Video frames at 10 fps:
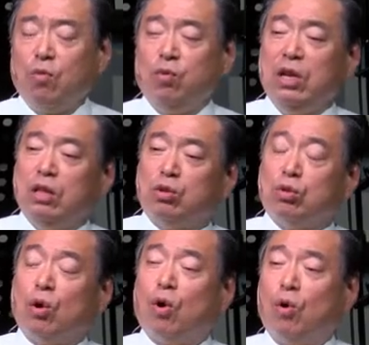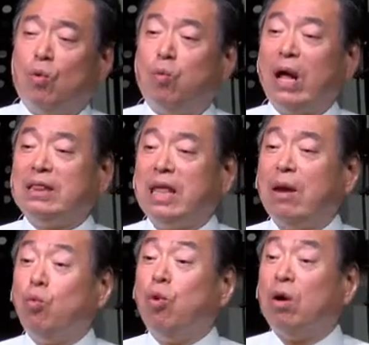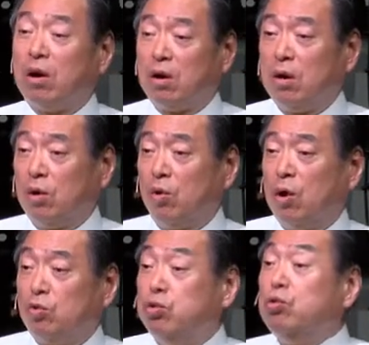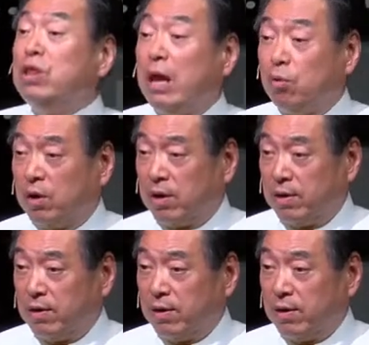we need to know what they were or who they were.